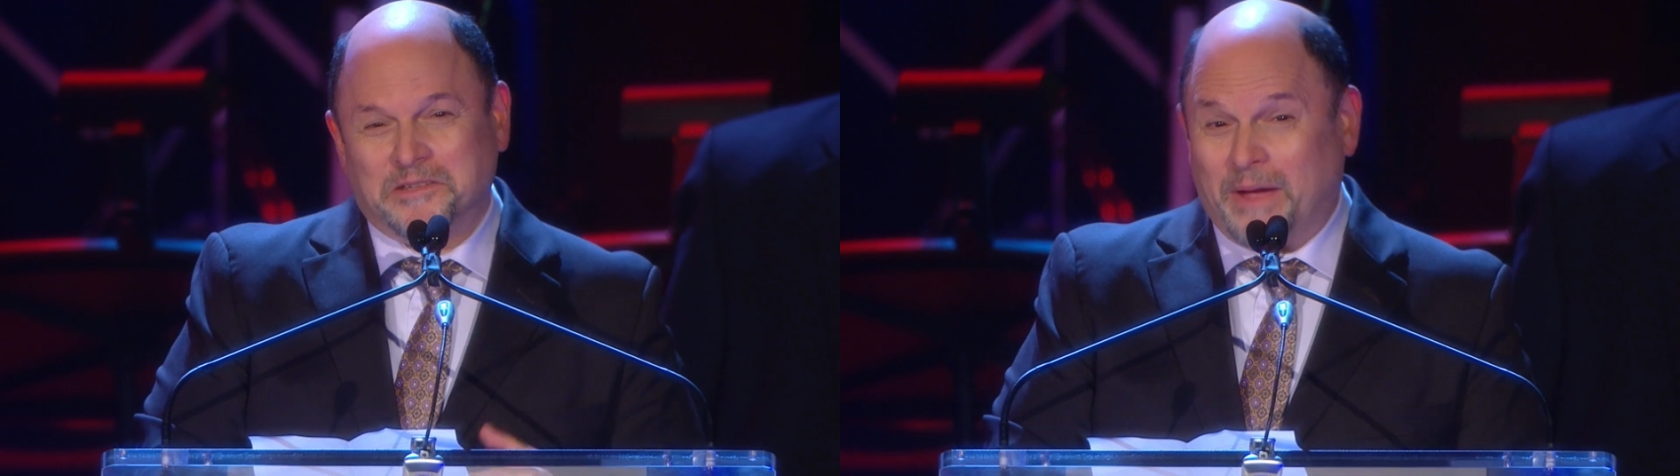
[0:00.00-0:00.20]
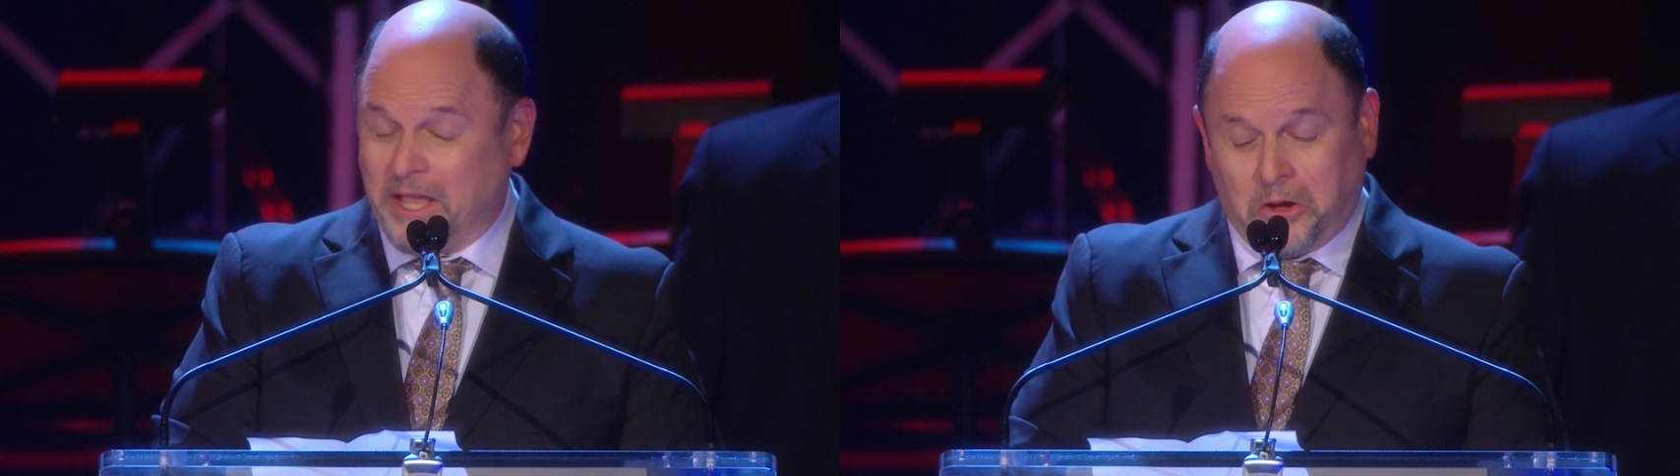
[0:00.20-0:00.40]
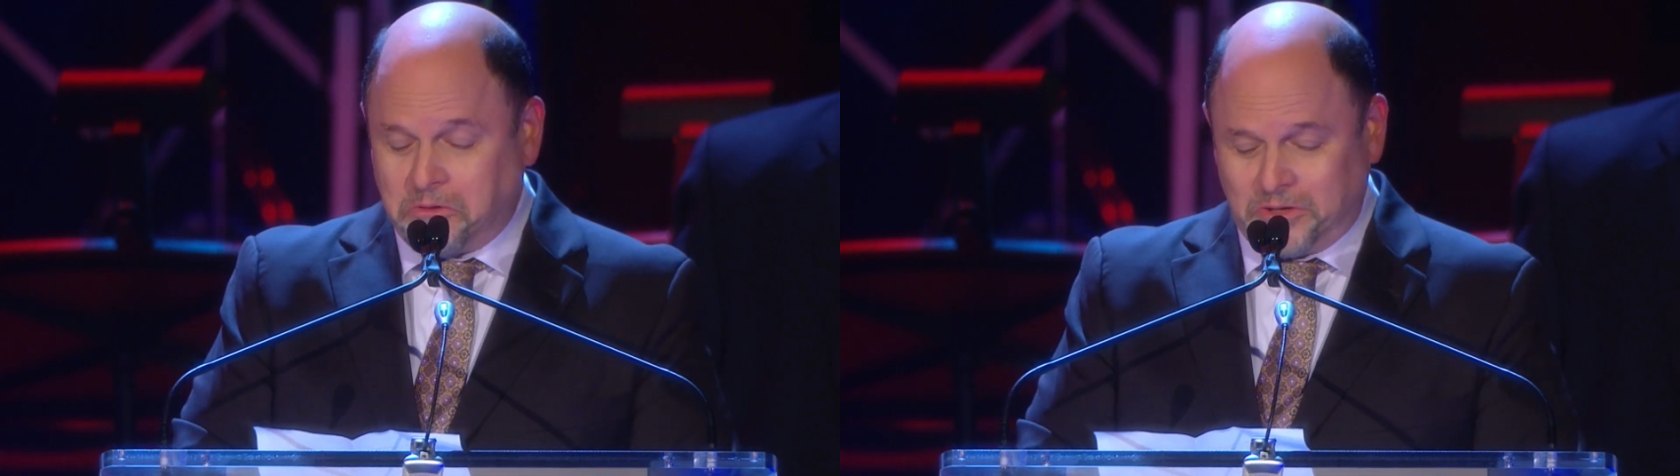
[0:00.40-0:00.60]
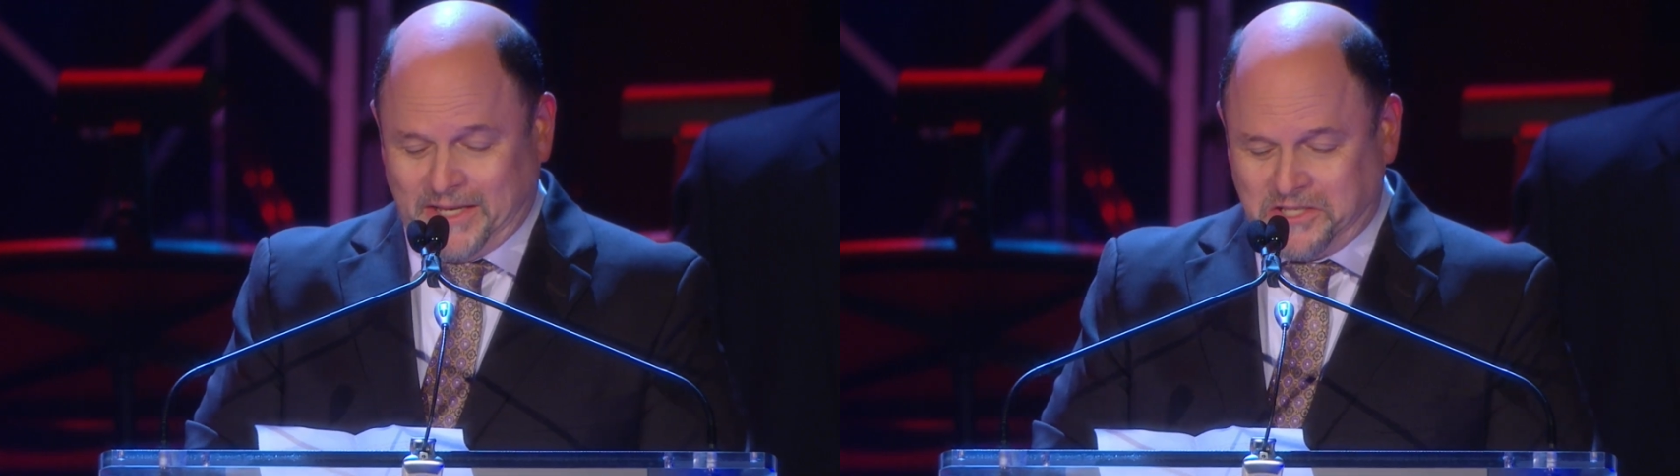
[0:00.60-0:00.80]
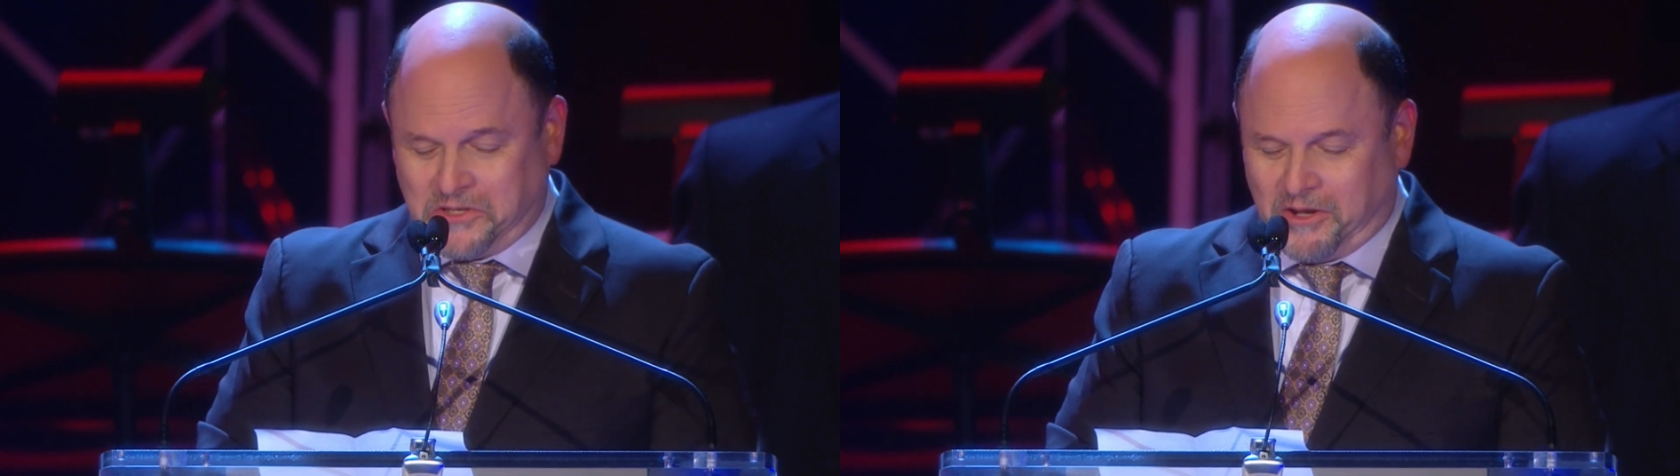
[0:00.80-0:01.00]
my
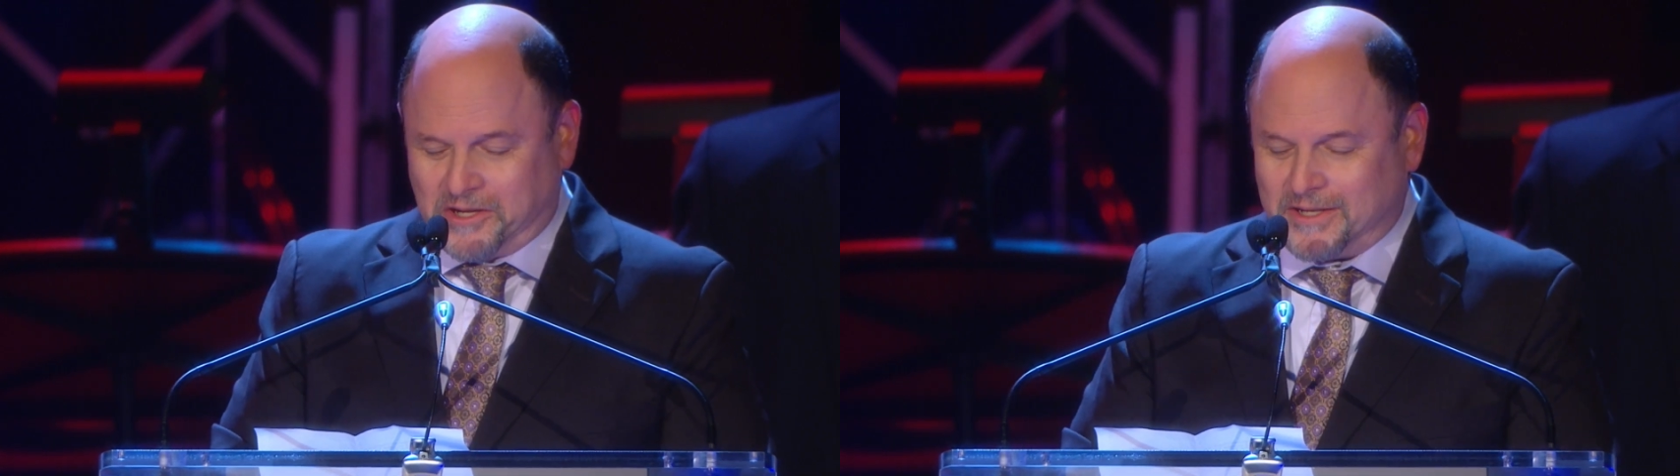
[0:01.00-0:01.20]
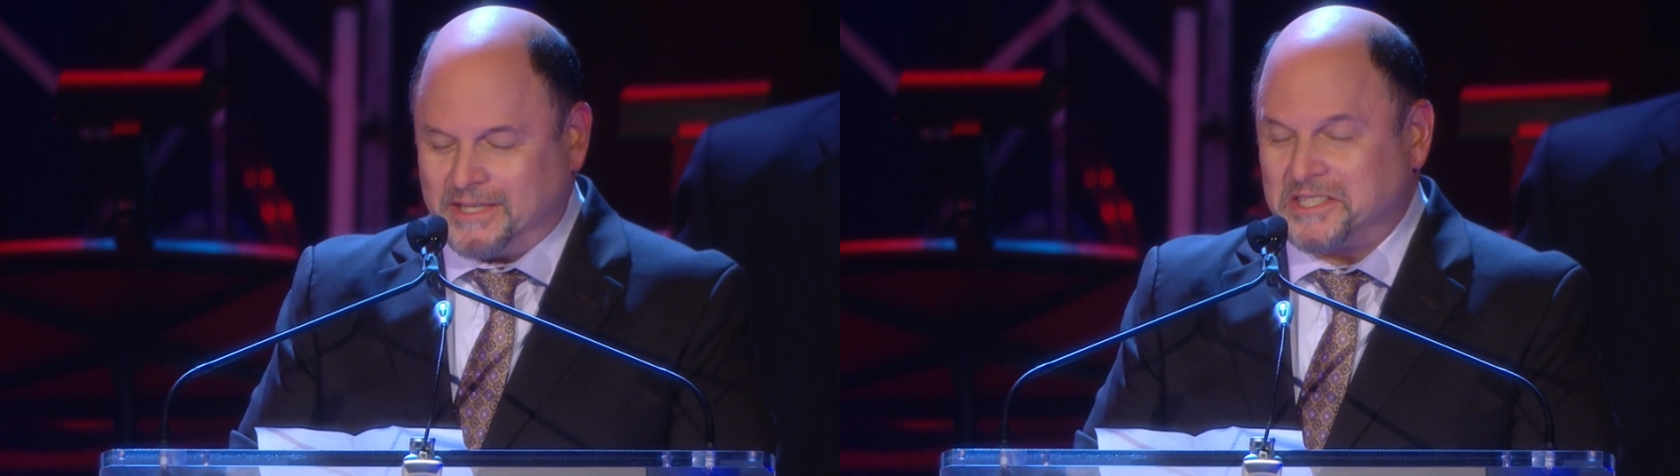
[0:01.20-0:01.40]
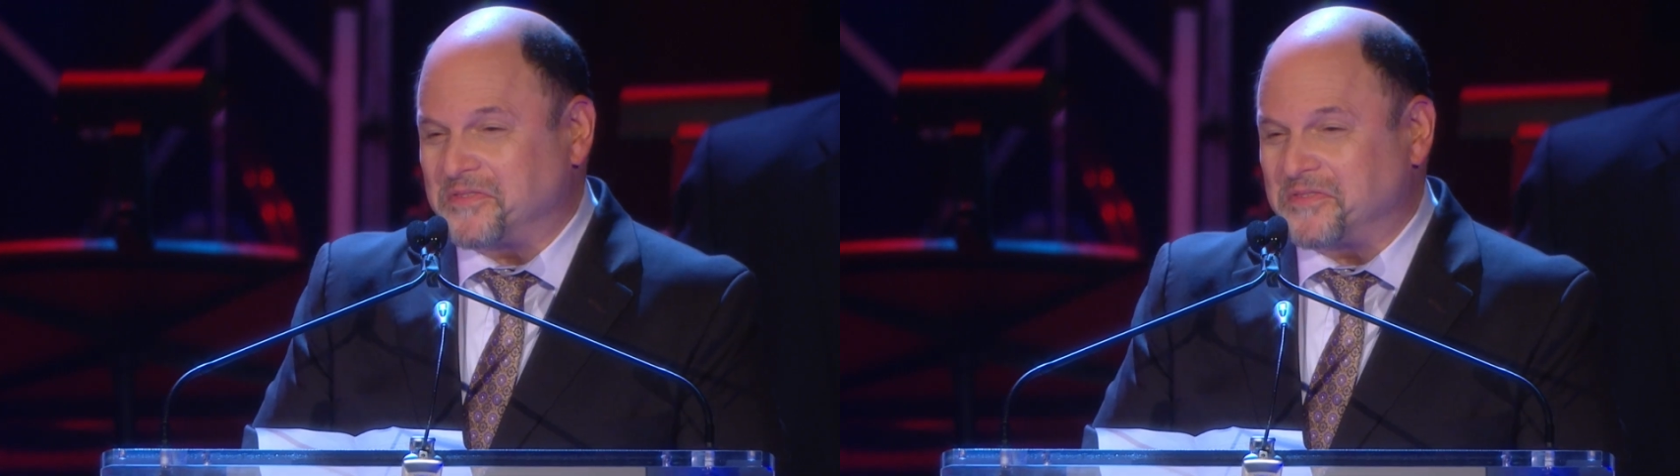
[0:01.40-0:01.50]
only daughter, his